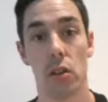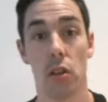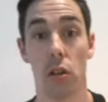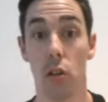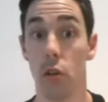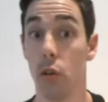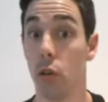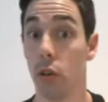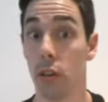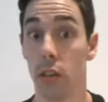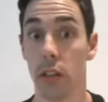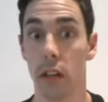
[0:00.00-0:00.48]
or
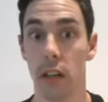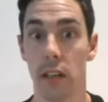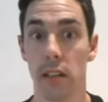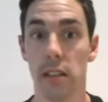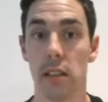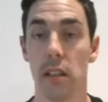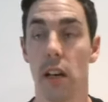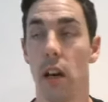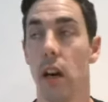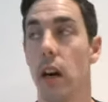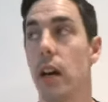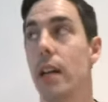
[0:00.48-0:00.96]

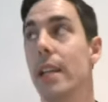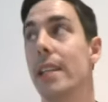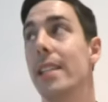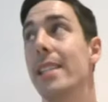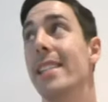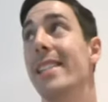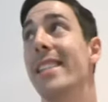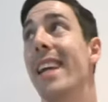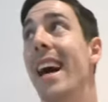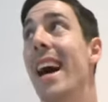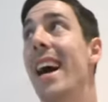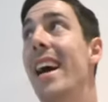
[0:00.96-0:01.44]
Lugnasa
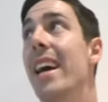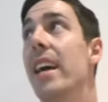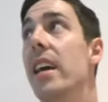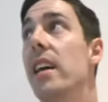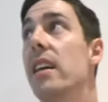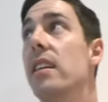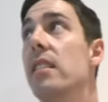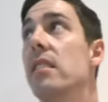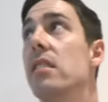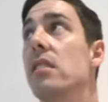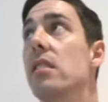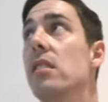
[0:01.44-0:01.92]
is that
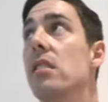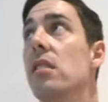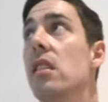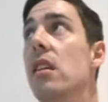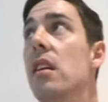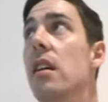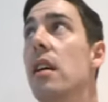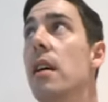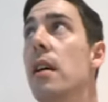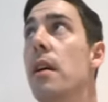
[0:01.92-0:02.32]
it's,